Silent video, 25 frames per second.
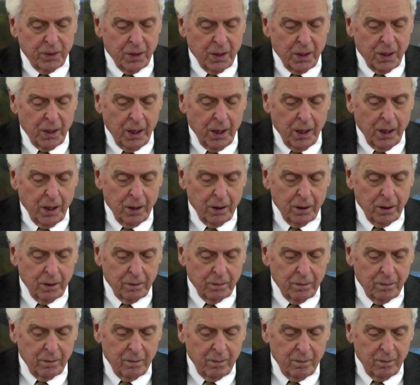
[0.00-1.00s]
Okay?
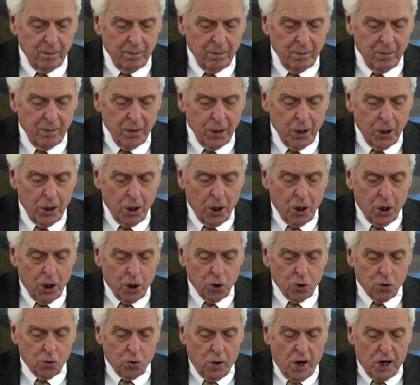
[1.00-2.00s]

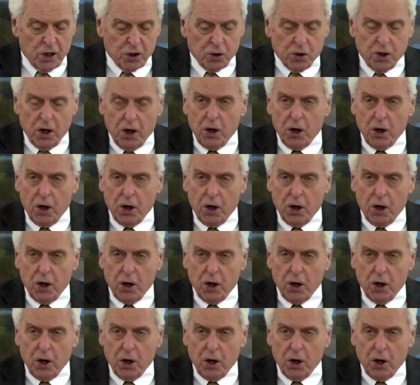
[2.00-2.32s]
Trust